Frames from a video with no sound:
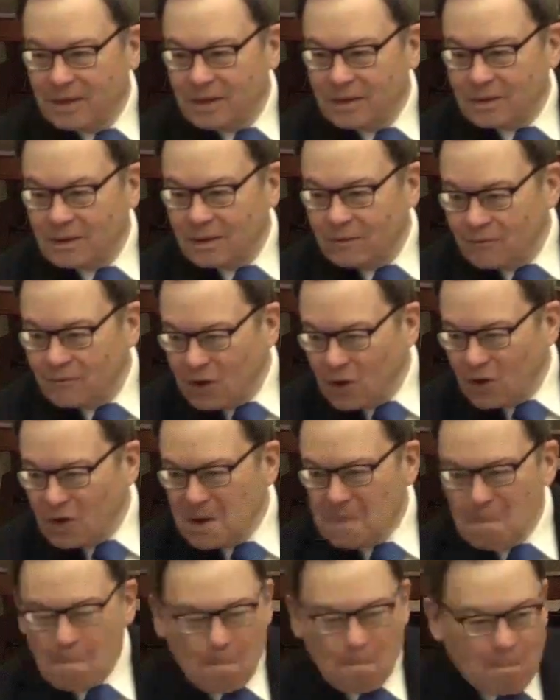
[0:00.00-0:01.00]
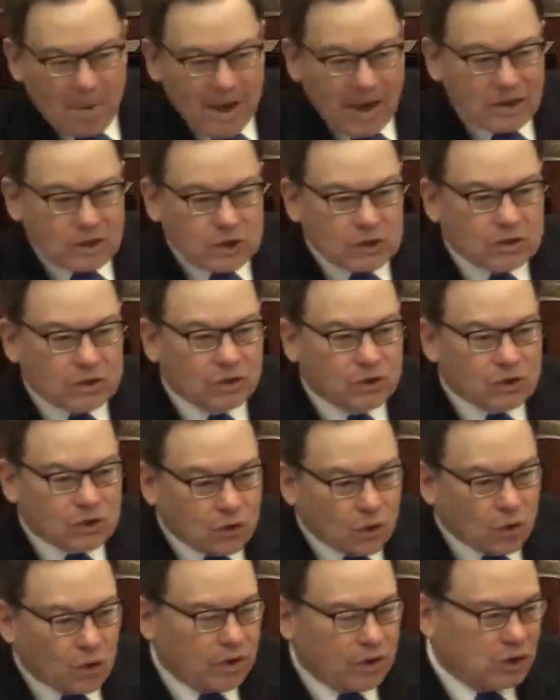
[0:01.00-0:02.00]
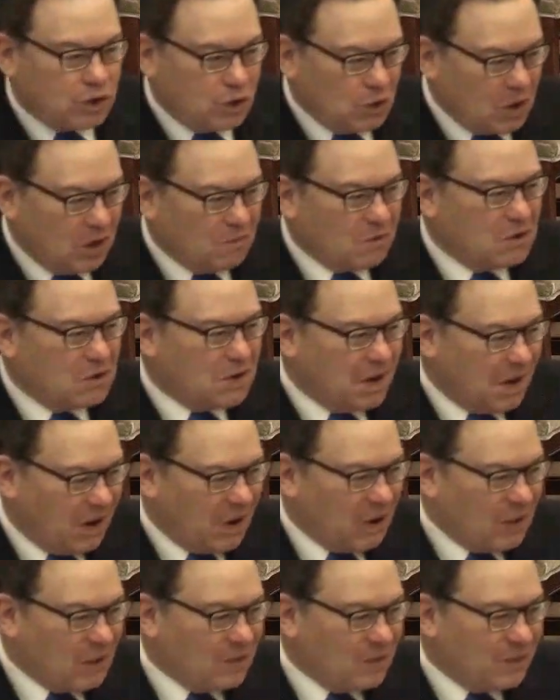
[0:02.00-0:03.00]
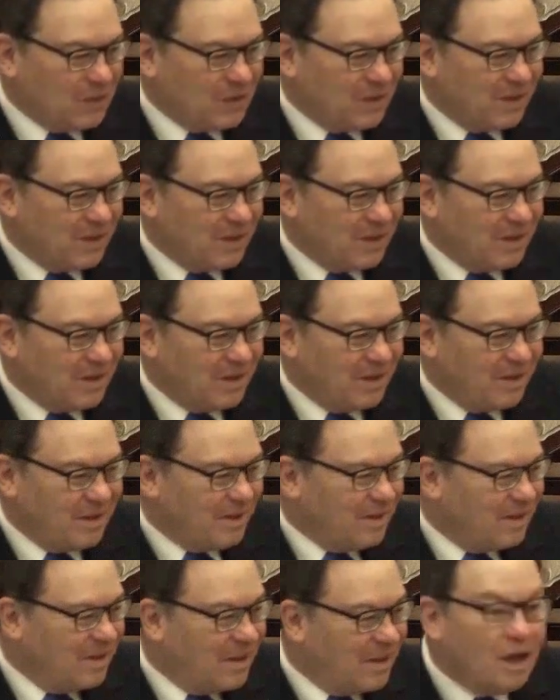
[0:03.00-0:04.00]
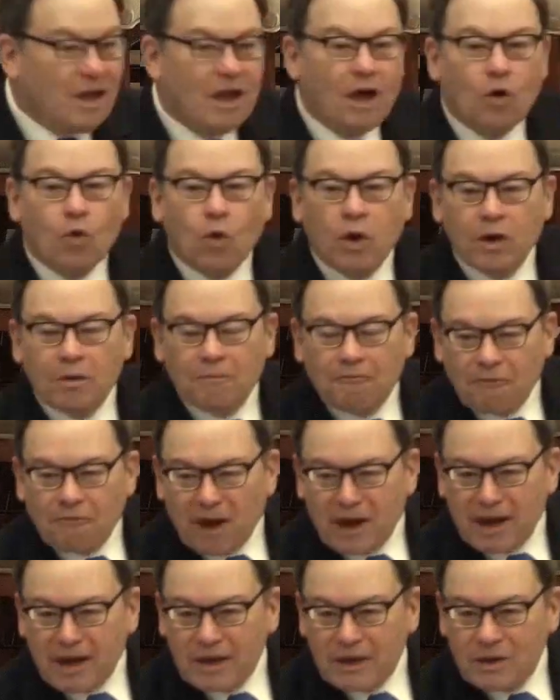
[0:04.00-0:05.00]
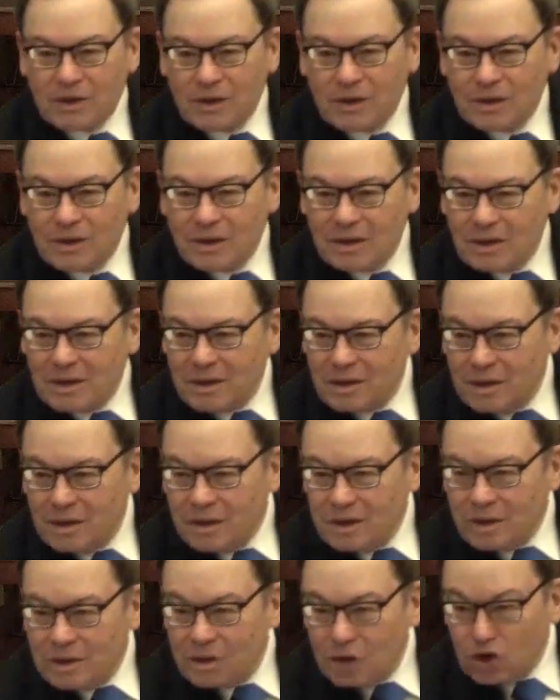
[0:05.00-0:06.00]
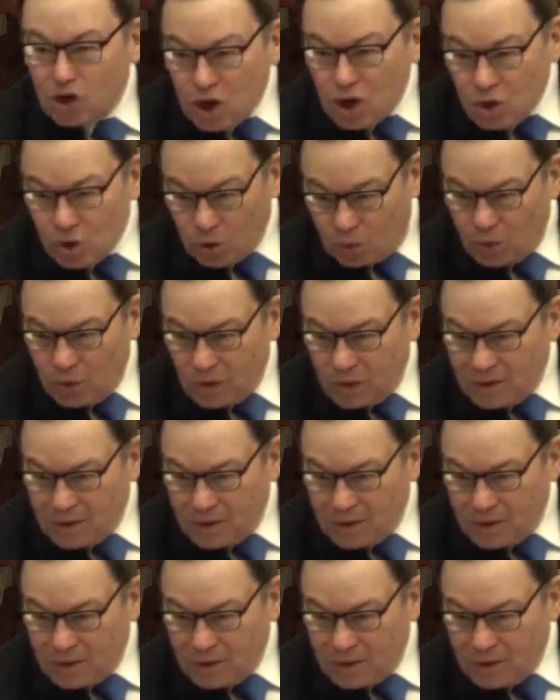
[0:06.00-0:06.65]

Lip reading: the very best stories you ever tell will find you.